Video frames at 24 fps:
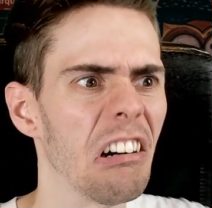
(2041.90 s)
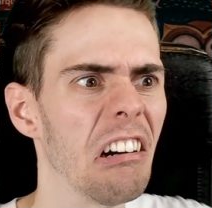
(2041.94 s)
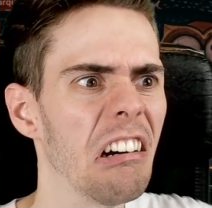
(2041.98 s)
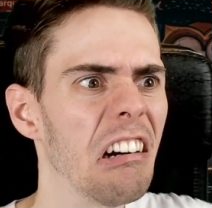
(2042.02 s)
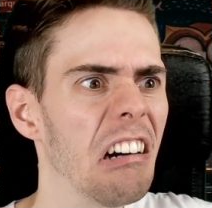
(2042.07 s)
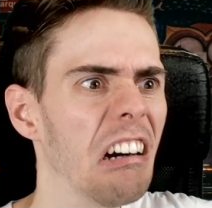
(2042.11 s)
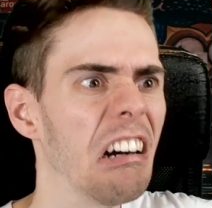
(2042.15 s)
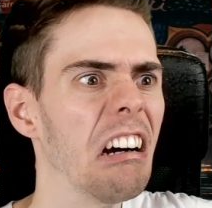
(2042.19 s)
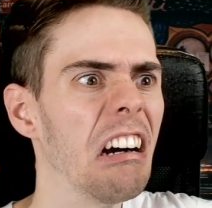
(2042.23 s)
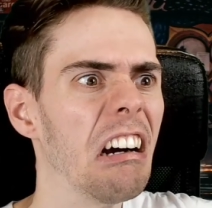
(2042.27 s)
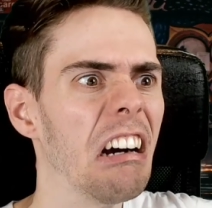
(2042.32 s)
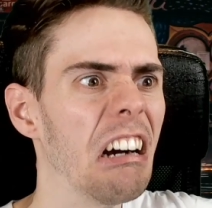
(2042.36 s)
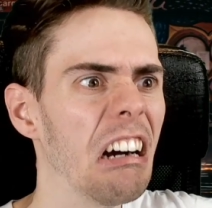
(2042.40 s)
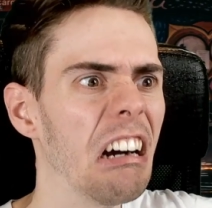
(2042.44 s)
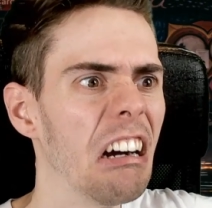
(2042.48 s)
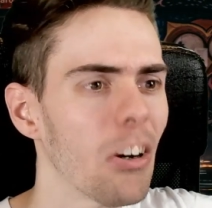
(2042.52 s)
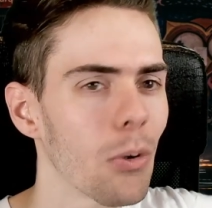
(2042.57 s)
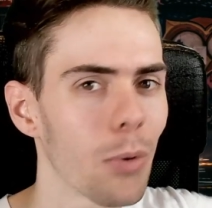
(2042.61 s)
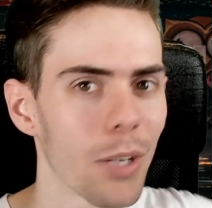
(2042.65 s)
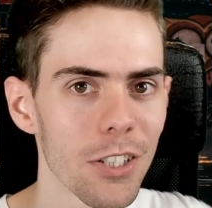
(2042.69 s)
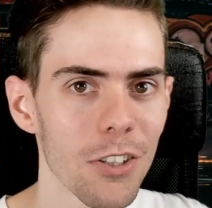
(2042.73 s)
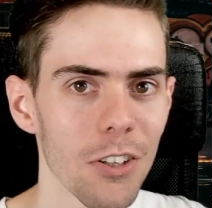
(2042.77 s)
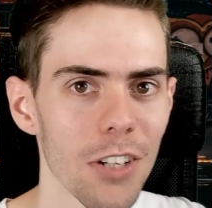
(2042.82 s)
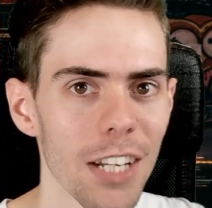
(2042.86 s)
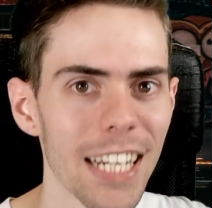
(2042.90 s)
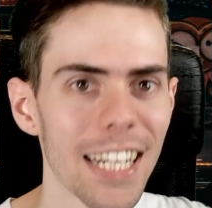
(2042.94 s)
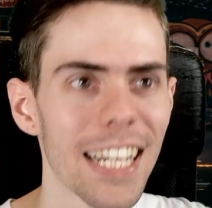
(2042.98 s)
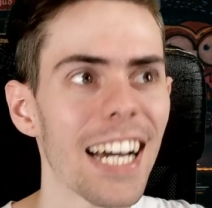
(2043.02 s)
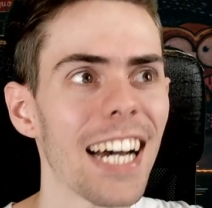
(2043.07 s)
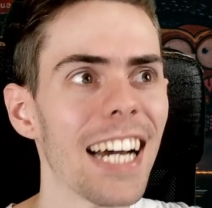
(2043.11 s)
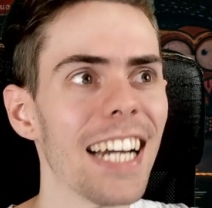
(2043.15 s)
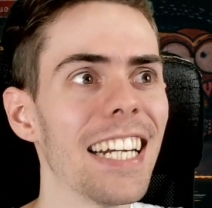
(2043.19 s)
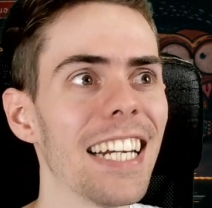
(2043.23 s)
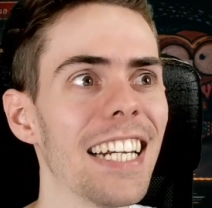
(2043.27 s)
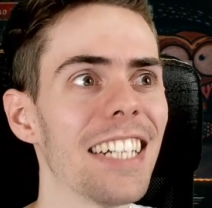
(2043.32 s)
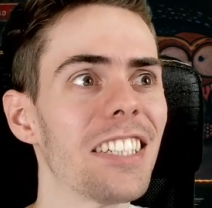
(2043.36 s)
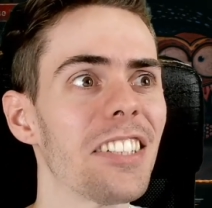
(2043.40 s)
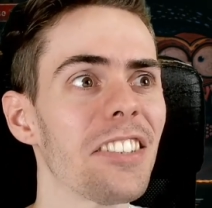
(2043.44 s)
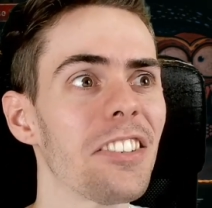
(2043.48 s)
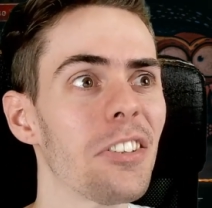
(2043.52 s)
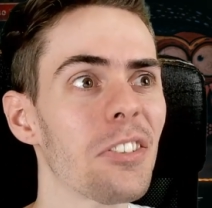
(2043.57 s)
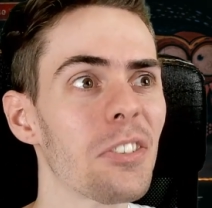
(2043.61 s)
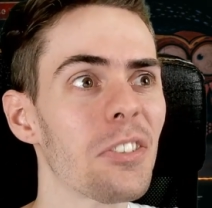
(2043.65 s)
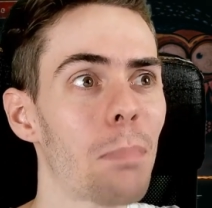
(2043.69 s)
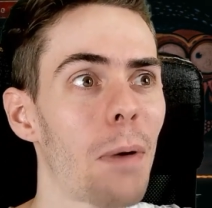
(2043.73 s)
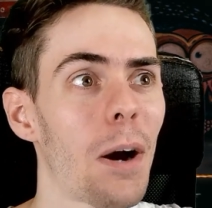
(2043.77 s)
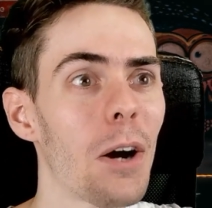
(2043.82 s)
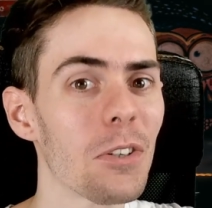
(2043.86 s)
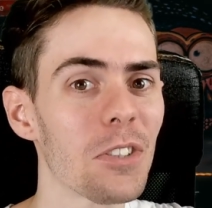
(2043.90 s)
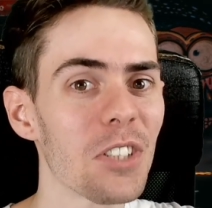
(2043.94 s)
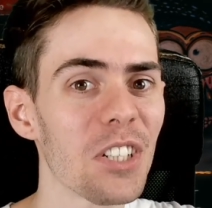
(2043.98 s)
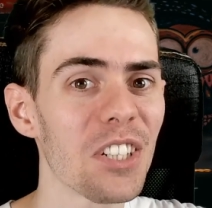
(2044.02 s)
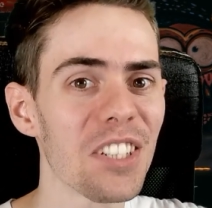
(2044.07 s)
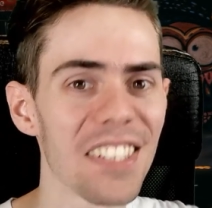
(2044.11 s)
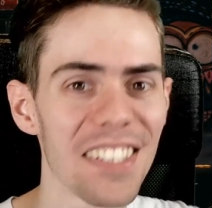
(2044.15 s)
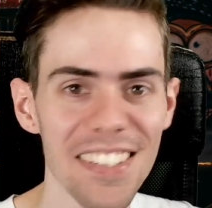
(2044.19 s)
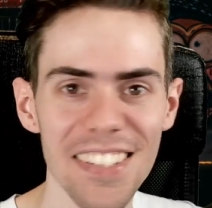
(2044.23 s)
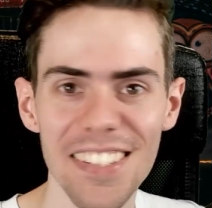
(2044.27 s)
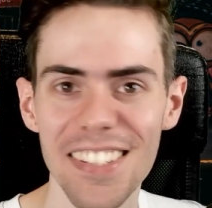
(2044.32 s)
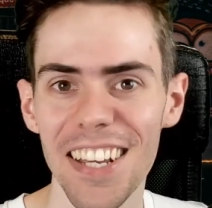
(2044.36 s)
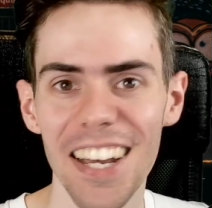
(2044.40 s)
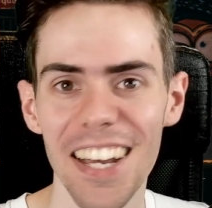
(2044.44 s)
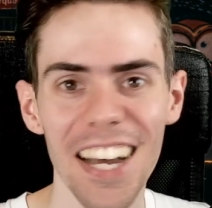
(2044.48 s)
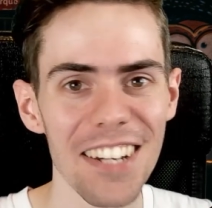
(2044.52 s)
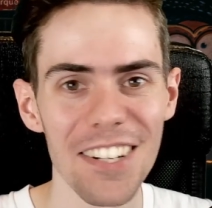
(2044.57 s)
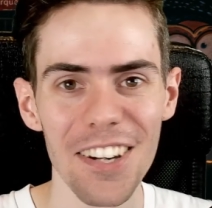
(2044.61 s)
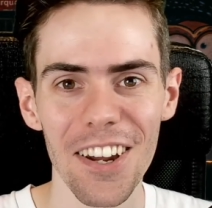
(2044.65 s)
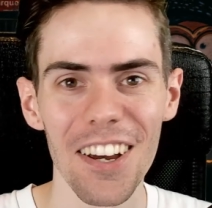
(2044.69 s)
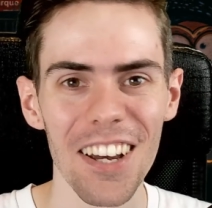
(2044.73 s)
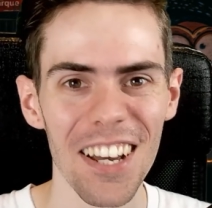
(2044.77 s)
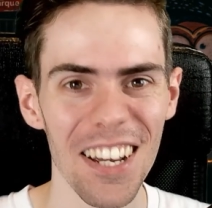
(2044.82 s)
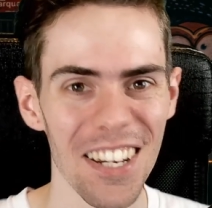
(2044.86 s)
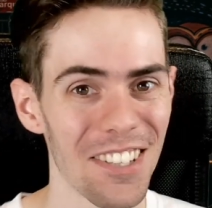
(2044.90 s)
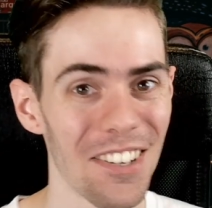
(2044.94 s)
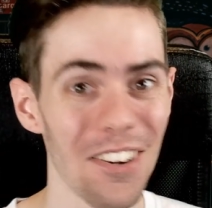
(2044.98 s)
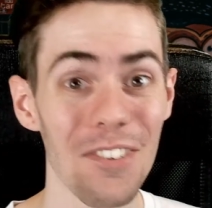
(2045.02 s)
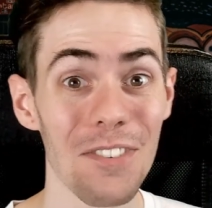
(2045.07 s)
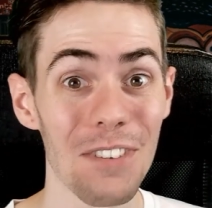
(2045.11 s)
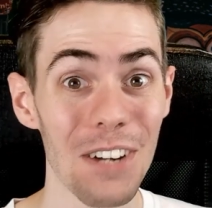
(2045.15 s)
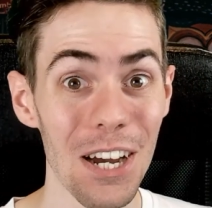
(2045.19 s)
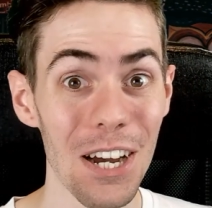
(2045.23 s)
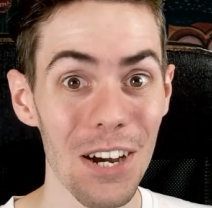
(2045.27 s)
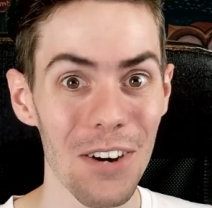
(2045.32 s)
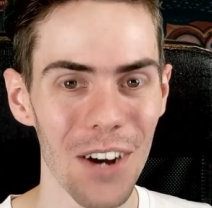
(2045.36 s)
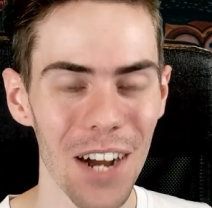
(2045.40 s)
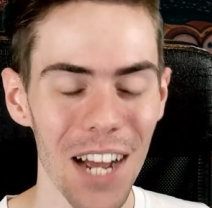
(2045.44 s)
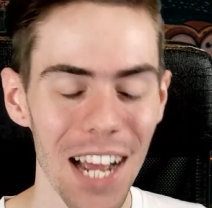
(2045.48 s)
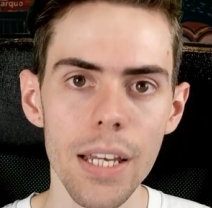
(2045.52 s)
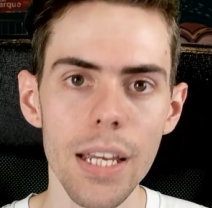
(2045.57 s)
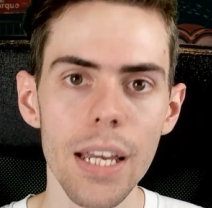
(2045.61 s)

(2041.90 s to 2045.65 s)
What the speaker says: ah, when you're like, I need to use potence. I don't know.